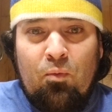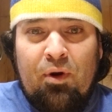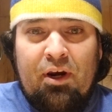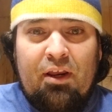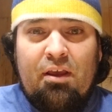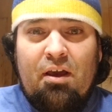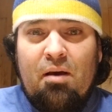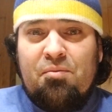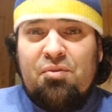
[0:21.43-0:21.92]
When
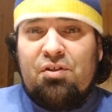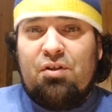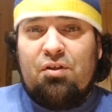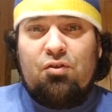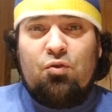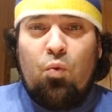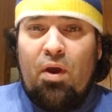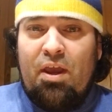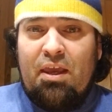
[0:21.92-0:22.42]
it comes to
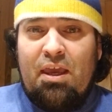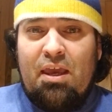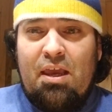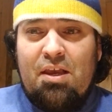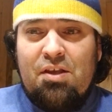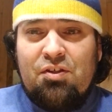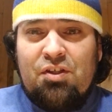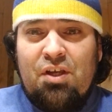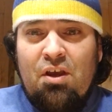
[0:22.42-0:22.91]

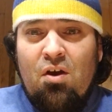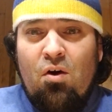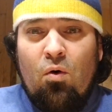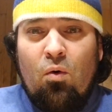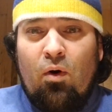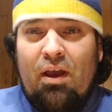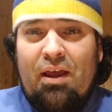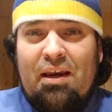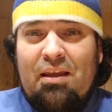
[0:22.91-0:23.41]
Twinkies
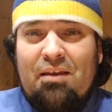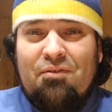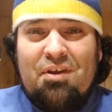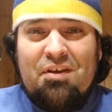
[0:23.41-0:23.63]
or any of